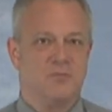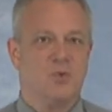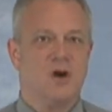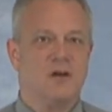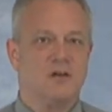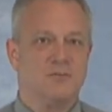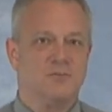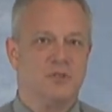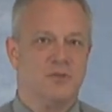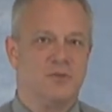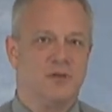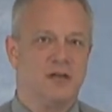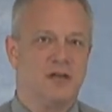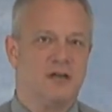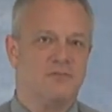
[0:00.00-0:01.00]
and welcome to the
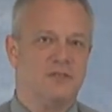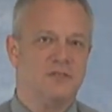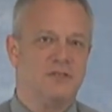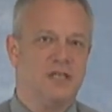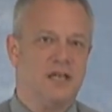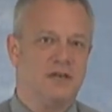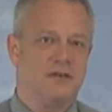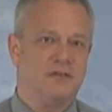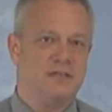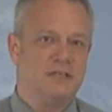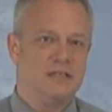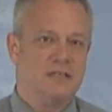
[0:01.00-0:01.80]
Recovery Channel.